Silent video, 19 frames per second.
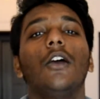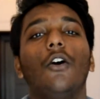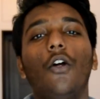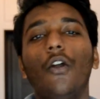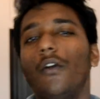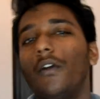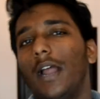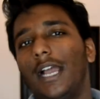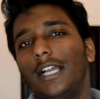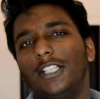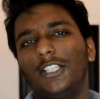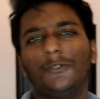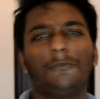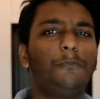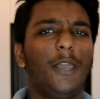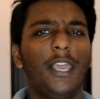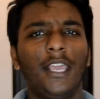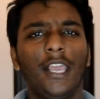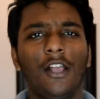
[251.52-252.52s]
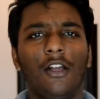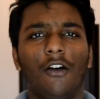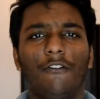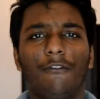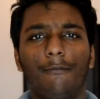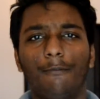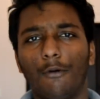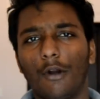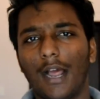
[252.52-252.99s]
Alright, speaking
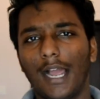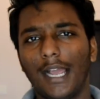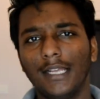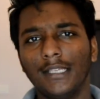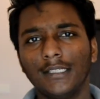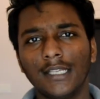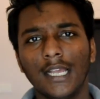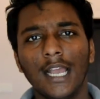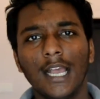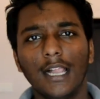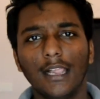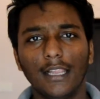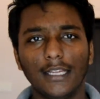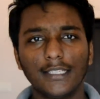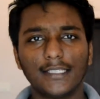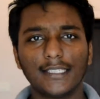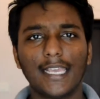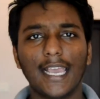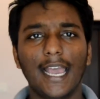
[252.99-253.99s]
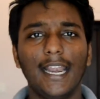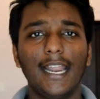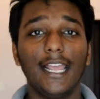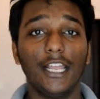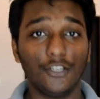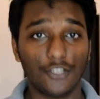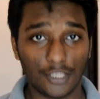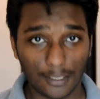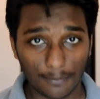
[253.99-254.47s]
of price, let's get
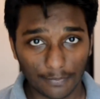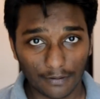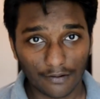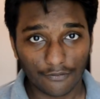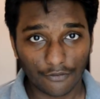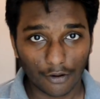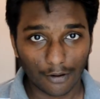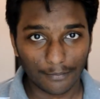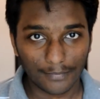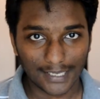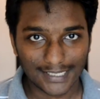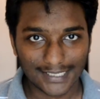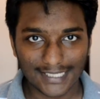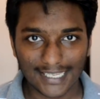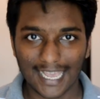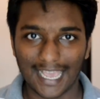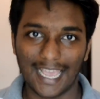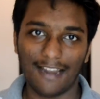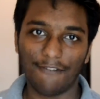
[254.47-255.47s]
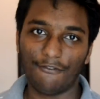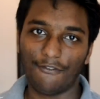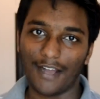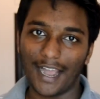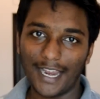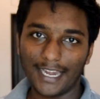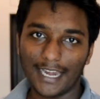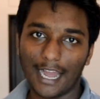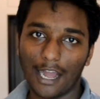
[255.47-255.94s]
into the performance and
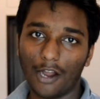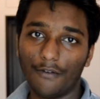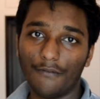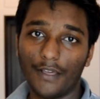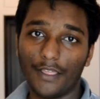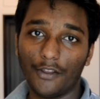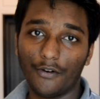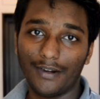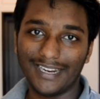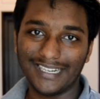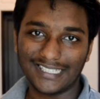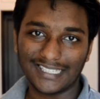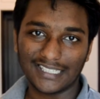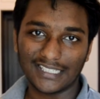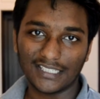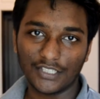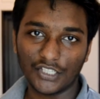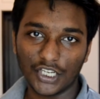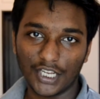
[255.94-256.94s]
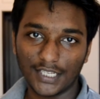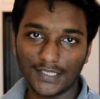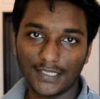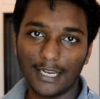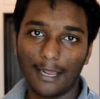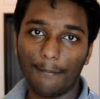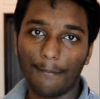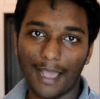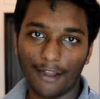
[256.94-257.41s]
find out whether it's
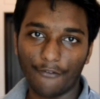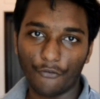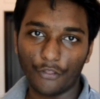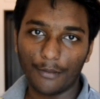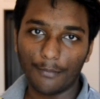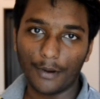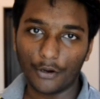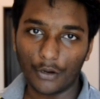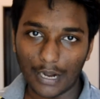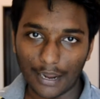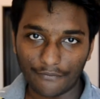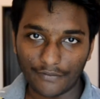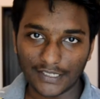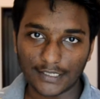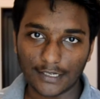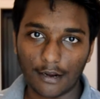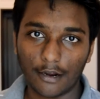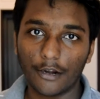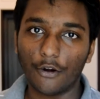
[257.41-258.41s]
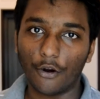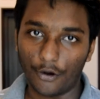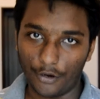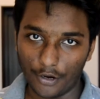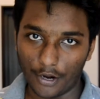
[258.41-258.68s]
just a bang for the buck graphics card or